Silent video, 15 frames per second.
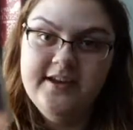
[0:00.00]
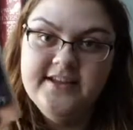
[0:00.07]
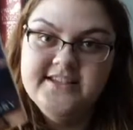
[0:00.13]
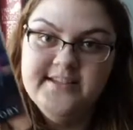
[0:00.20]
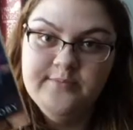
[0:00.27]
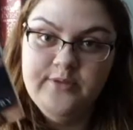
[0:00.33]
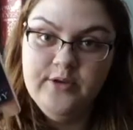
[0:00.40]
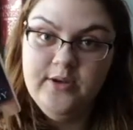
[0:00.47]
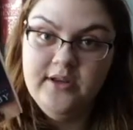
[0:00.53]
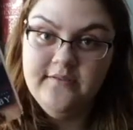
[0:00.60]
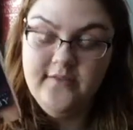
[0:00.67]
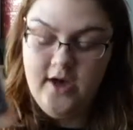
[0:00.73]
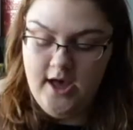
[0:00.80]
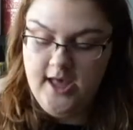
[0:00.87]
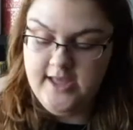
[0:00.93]
is The Beauty of
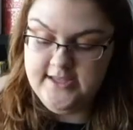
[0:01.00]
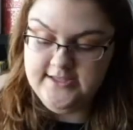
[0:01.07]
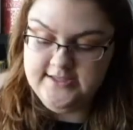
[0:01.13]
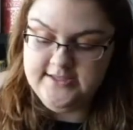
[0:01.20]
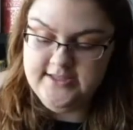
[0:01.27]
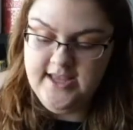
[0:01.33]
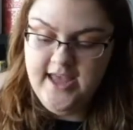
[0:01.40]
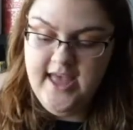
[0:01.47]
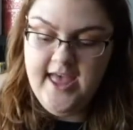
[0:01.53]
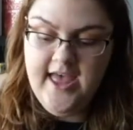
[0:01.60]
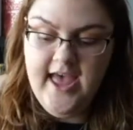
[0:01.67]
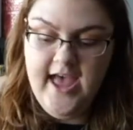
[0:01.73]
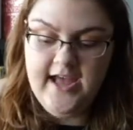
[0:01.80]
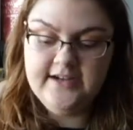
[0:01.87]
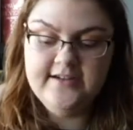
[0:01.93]
Us.
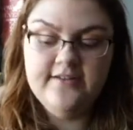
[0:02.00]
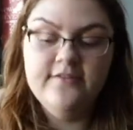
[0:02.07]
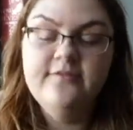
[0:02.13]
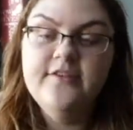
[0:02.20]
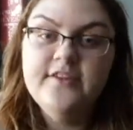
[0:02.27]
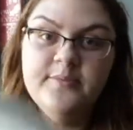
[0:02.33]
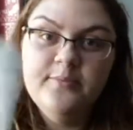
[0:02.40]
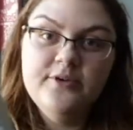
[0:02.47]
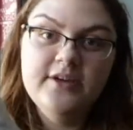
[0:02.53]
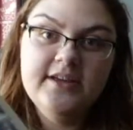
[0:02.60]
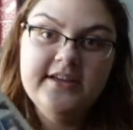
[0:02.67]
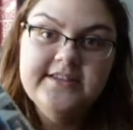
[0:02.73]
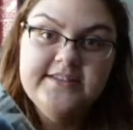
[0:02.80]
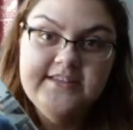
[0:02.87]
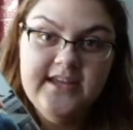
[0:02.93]
And the 5th book
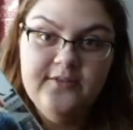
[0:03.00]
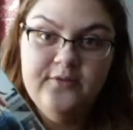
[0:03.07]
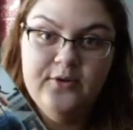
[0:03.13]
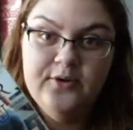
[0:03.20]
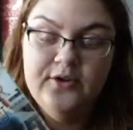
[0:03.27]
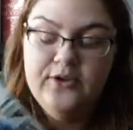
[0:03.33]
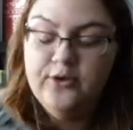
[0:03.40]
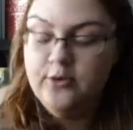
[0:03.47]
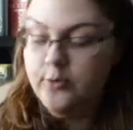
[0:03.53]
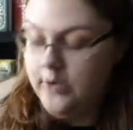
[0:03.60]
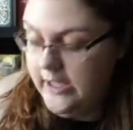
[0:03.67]
is Savor You.